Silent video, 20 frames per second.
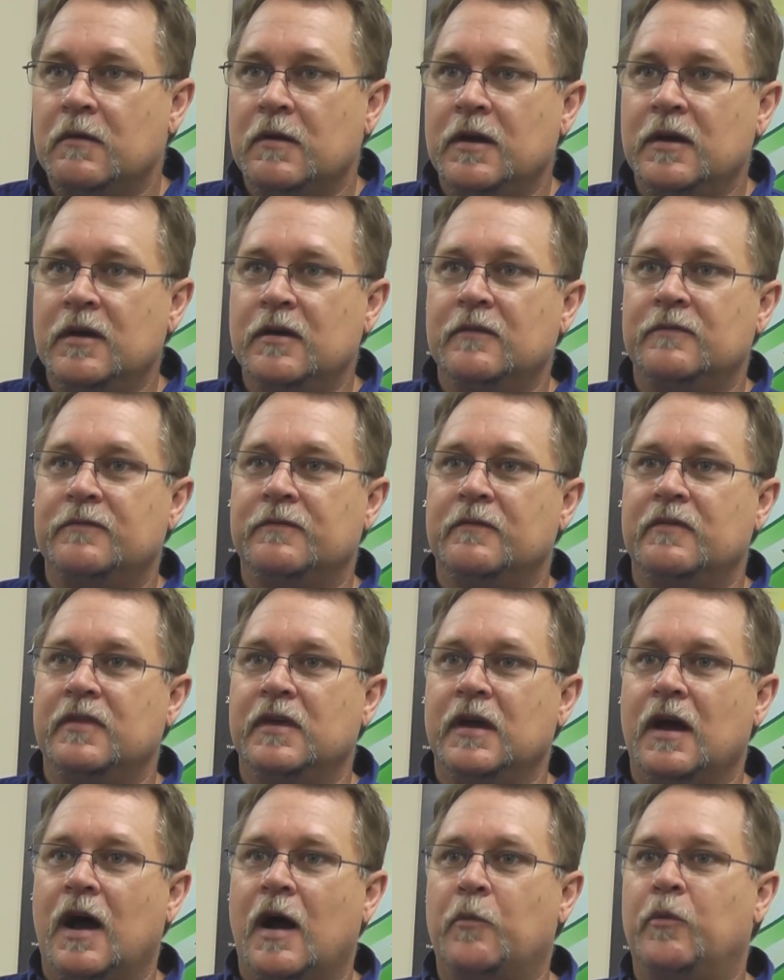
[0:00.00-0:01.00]
if
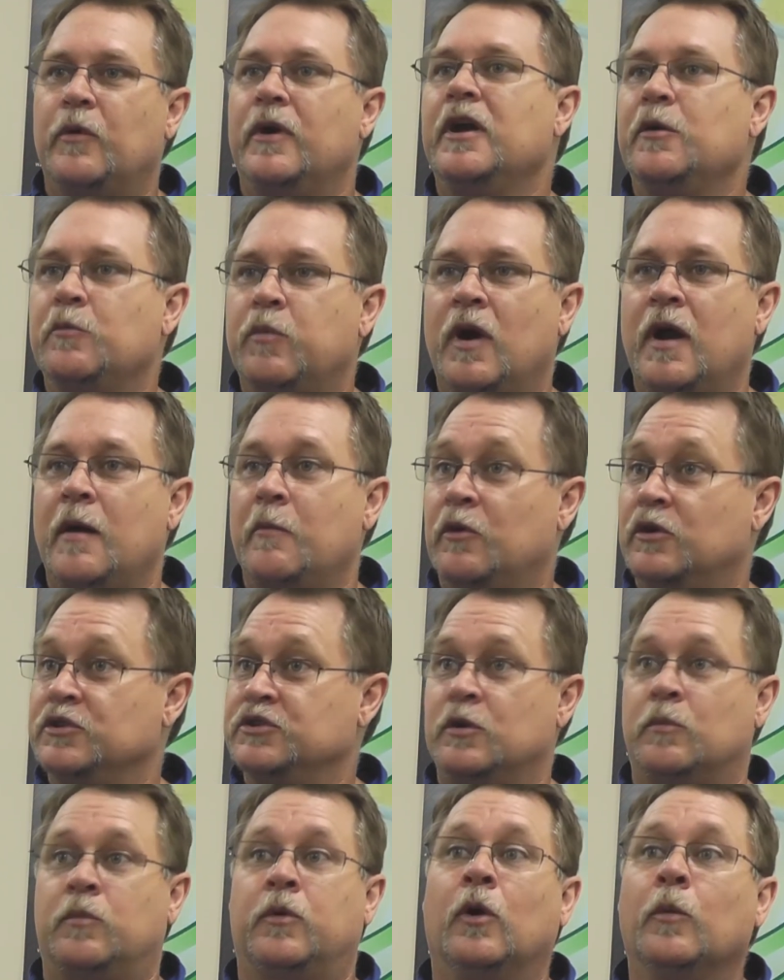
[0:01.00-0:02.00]
the operating
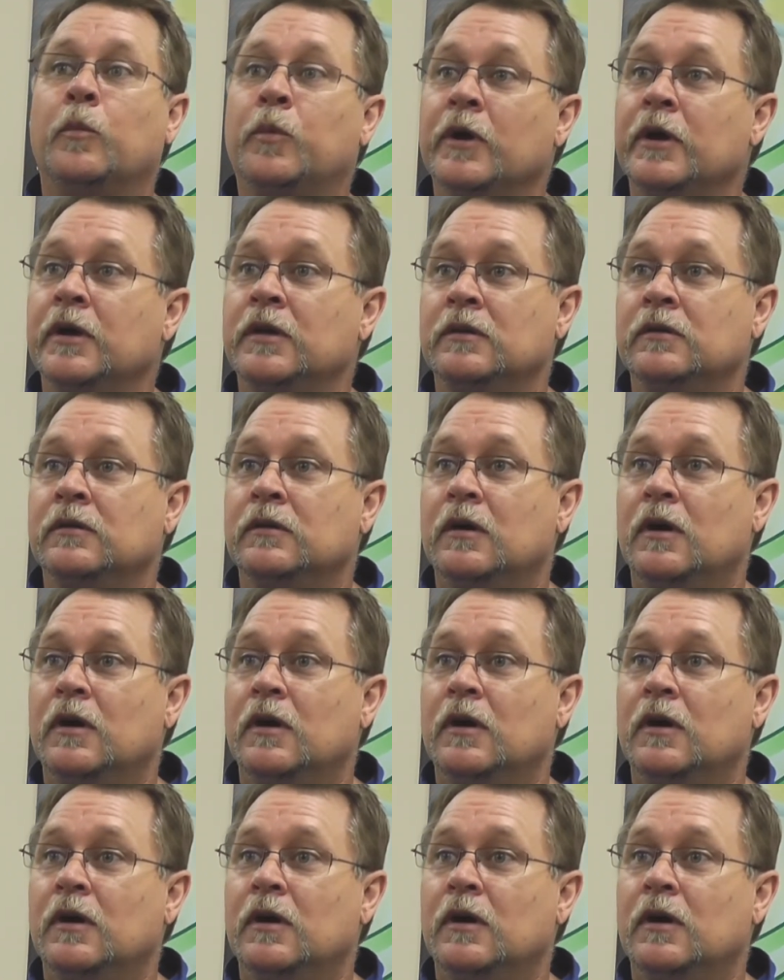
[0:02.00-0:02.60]
parameters are appropriate,